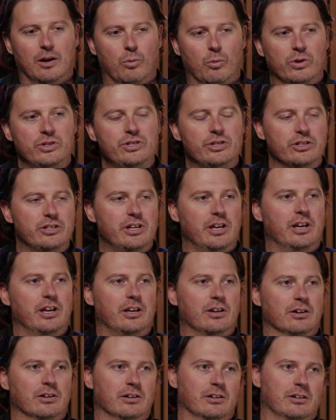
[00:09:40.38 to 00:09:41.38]
Uh, what's your take
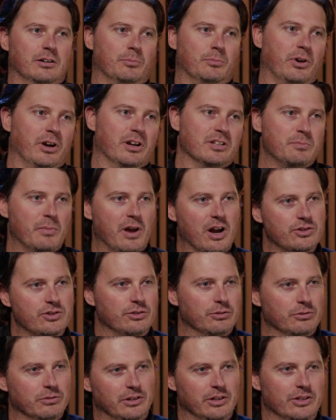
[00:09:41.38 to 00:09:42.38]
on apprentice-master
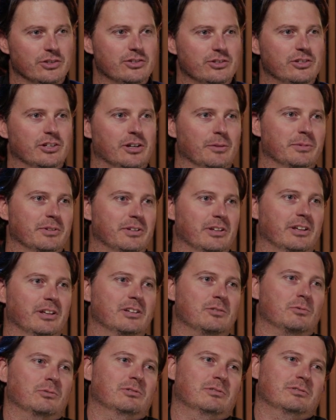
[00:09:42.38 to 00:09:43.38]
relationship in
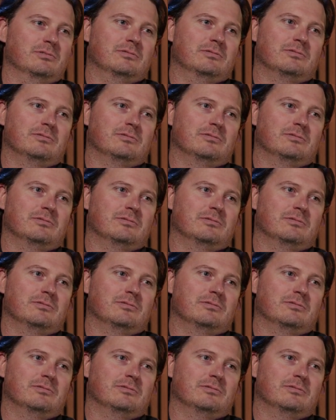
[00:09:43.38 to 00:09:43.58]
today's world?